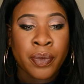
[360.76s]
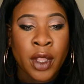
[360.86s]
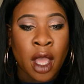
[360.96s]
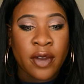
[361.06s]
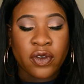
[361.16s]

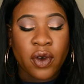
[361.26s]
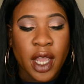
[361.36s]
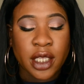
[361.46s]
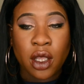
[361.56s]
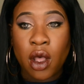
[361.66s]
I've
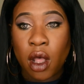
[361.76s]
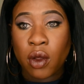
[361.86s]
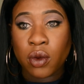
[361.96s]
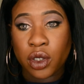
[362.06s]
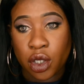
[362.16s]
tried
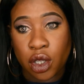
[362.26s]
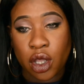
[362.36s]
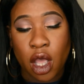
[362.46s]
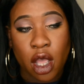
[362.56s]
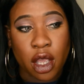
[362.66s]
cold
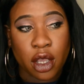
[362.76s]
hot